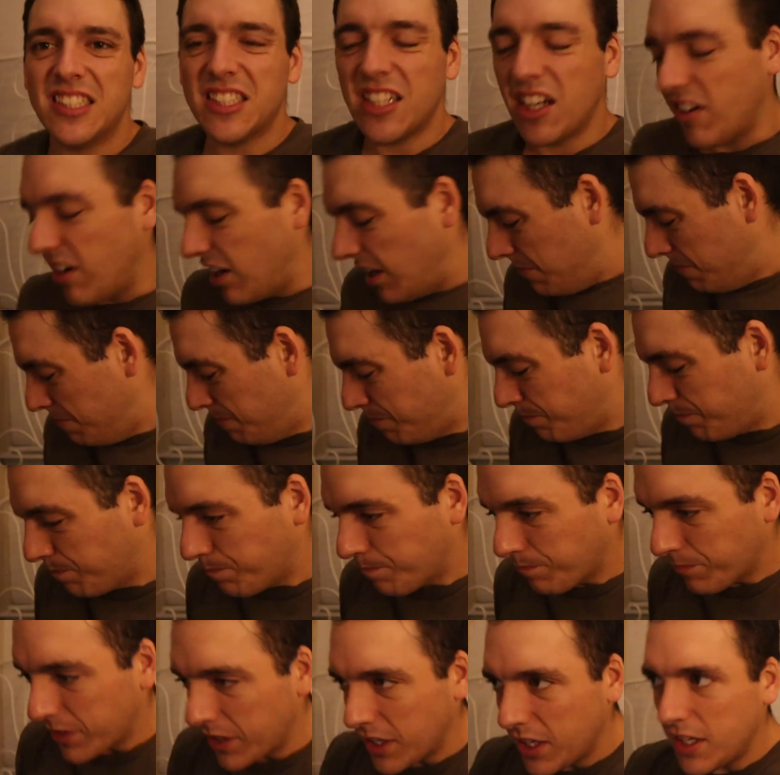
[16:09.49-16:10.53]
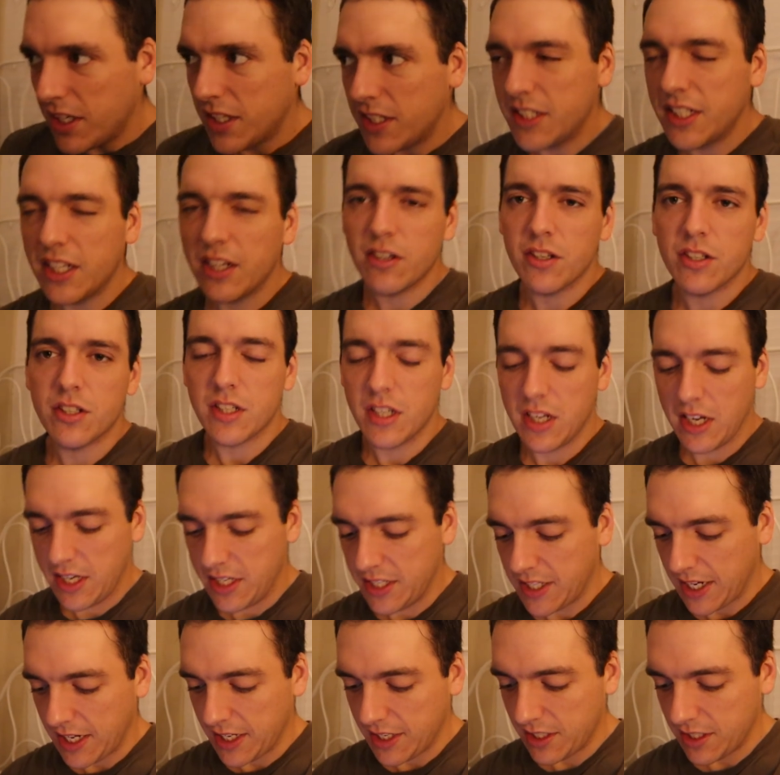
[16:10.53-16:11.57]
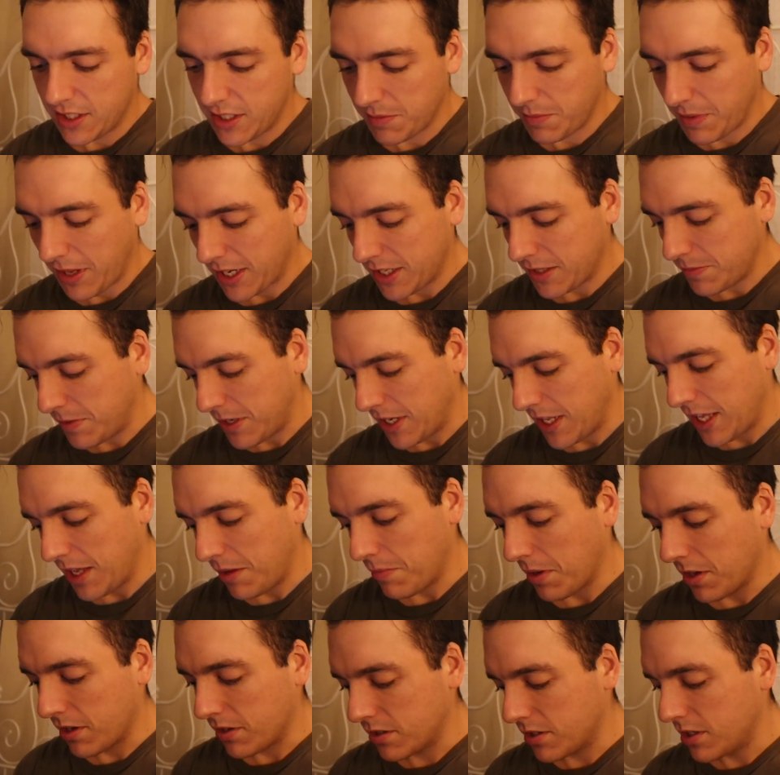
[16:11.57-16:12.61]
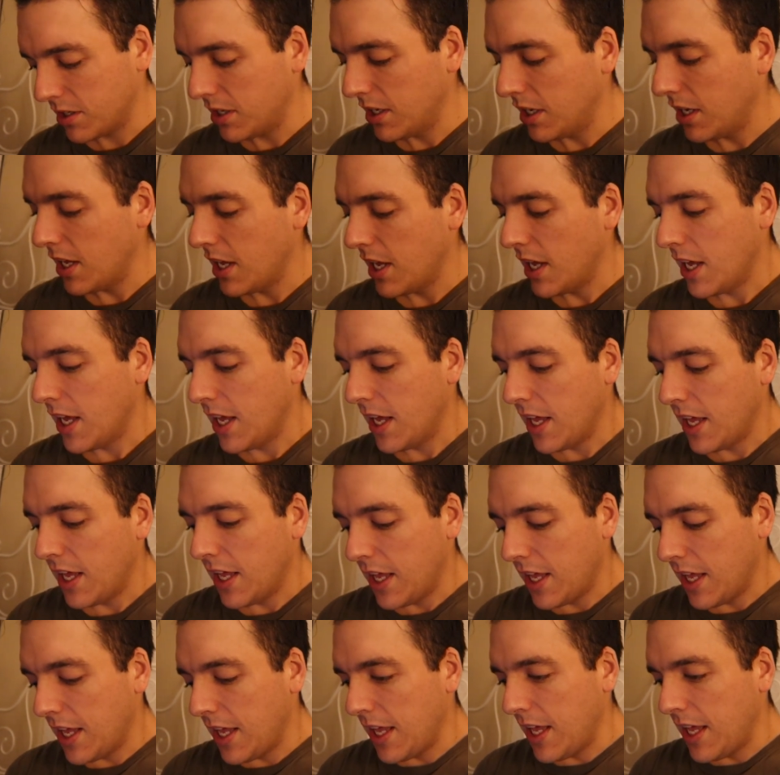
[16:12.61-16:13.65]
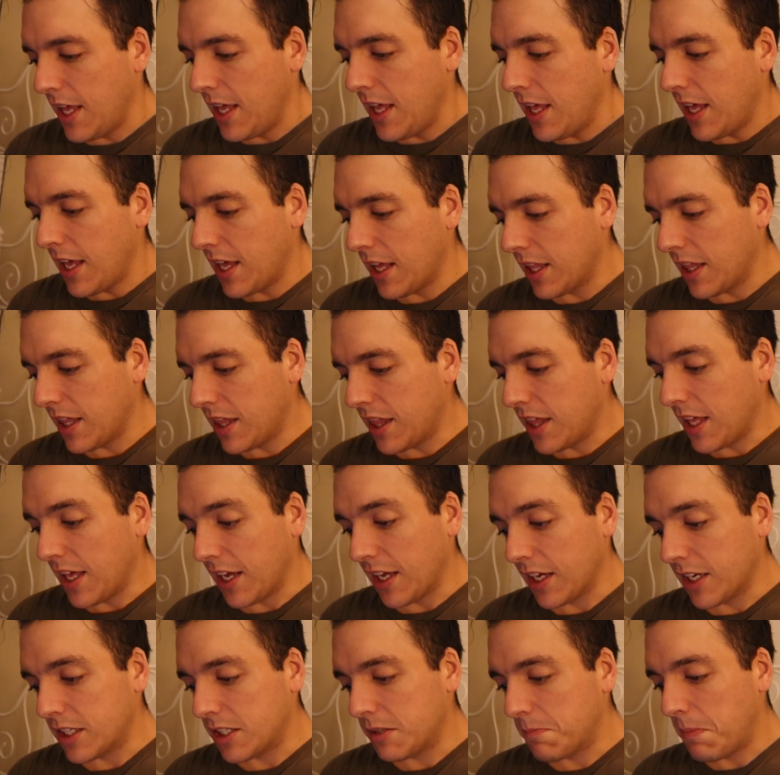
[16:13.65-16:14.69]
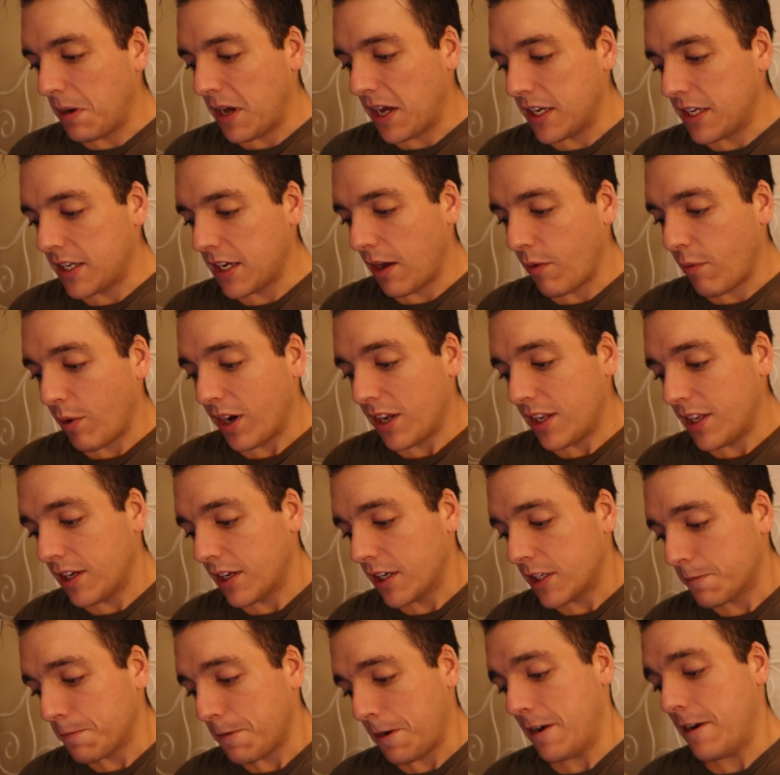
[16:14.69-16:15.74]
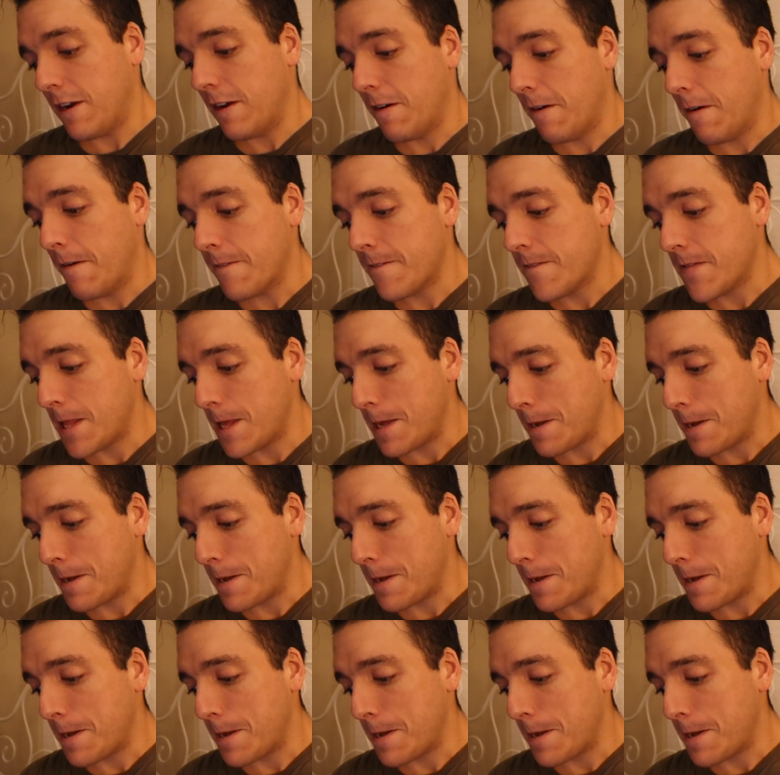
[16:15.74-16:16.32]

right, Sarah's sending some last minute emails and things, but I wanted to explain to you,